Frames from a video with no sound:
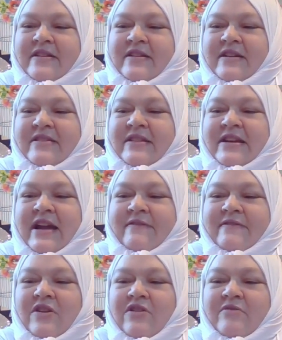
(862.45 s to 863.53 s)
then I have the
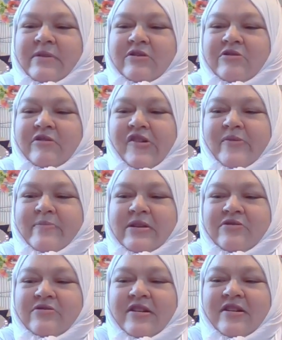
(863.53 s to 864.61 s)
almond oil and
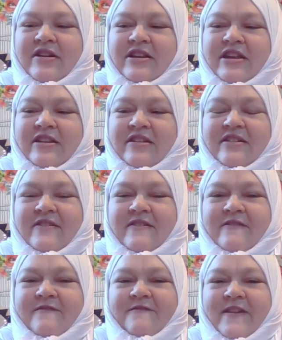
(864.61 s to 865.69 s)
manuka honey
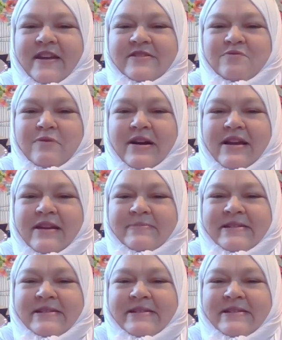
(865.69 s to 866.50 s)
face wipes